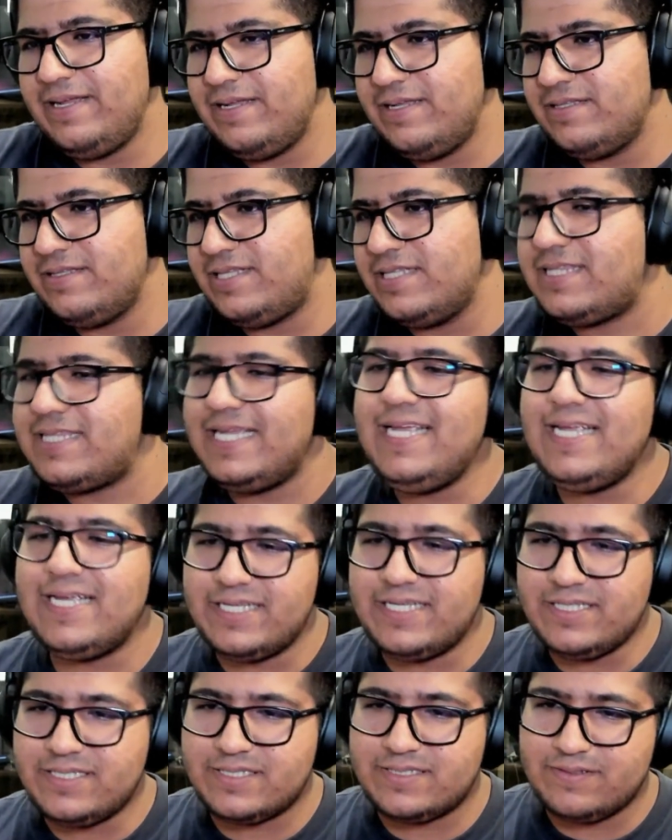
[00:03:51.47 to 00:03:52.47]
the thing
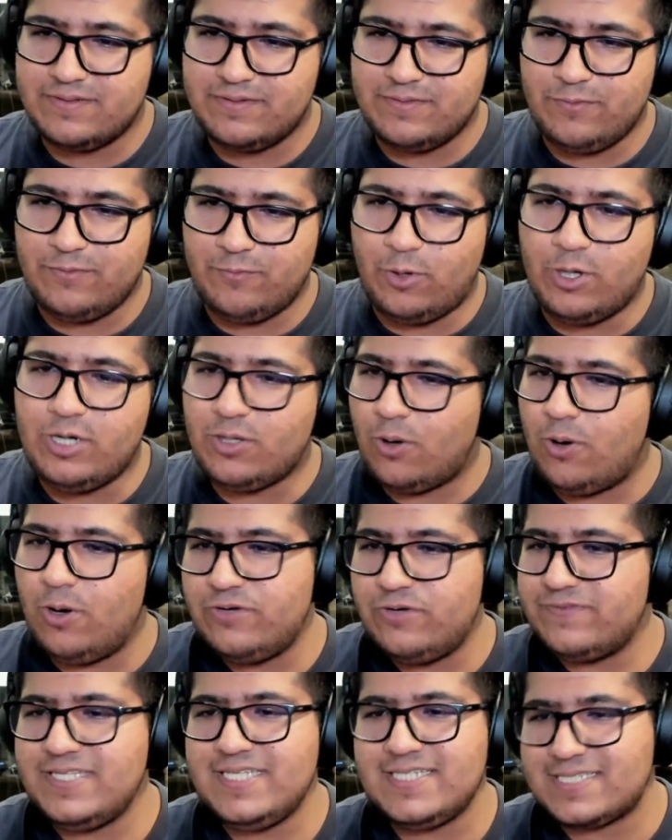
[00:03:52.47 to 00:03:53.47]
is, what all
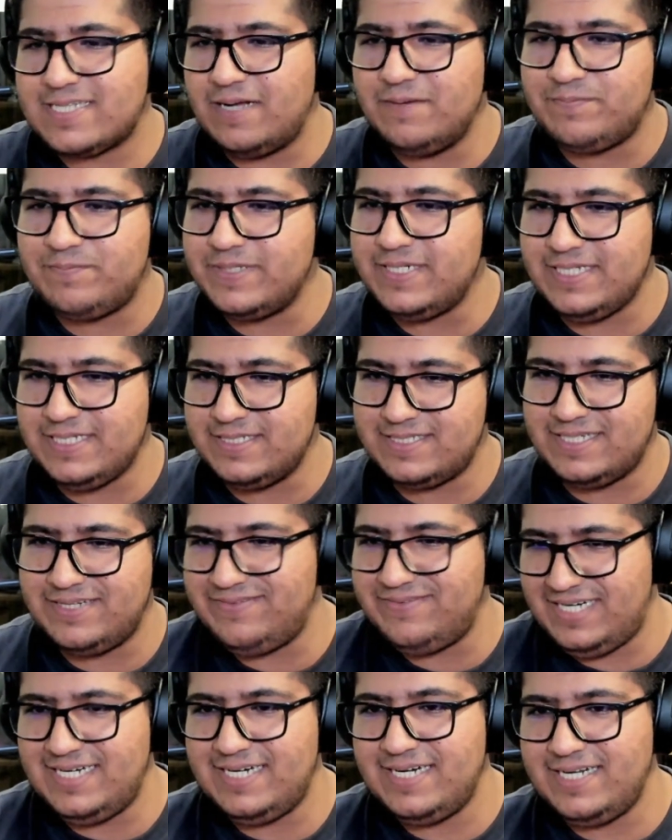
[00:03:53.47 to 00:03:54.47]
of these companies have
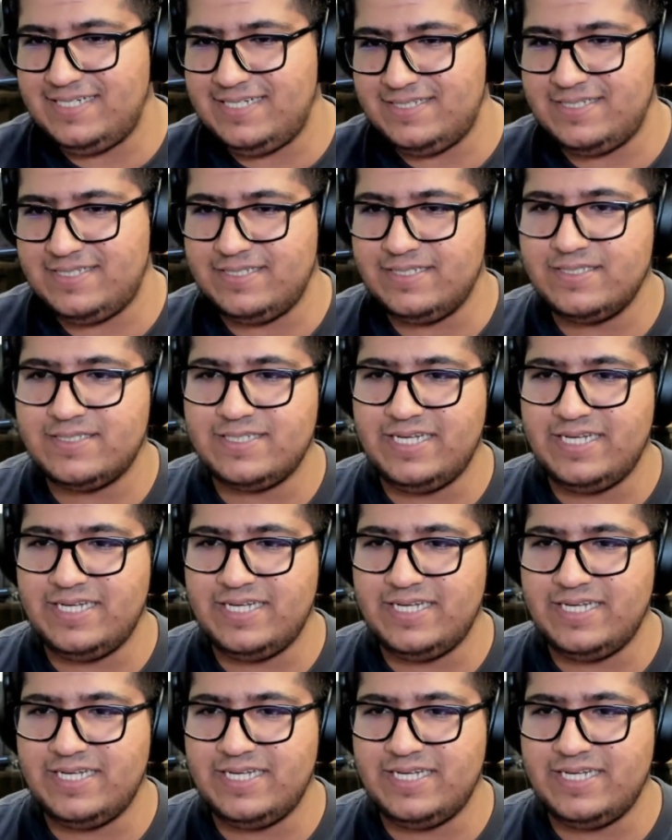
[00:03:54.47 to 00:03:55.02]
realized is